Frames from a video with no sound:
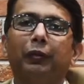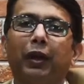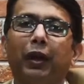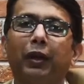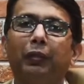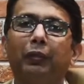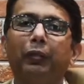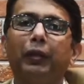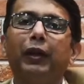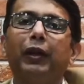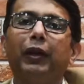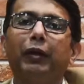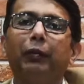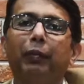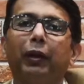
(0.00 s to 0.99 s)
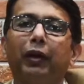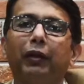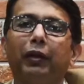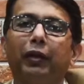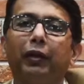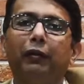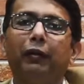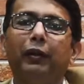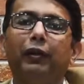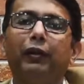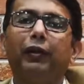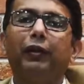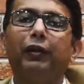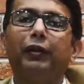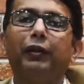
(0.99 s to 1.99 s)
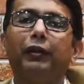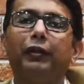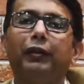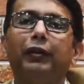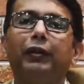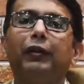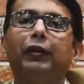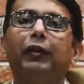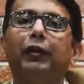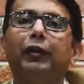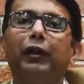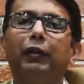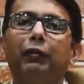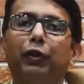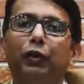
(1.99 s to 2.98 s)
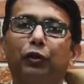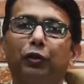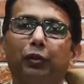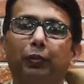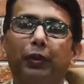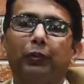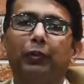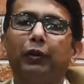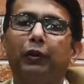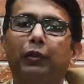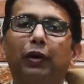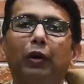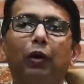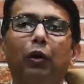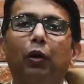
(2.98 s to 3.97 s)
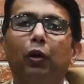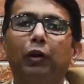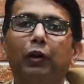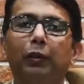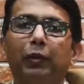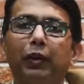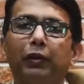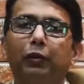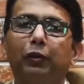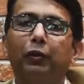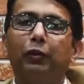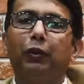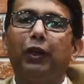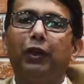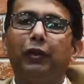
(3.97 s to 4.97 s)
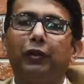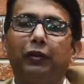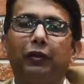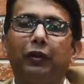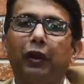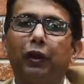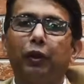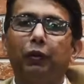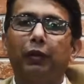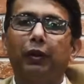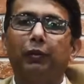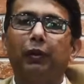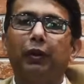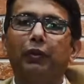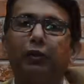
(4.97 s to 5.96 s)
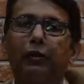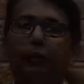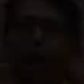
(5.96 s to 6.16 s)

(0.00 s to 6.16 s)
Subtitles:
accompanying and partying with Team Virtual Pebbles. All the best to you guys. Thank you very much.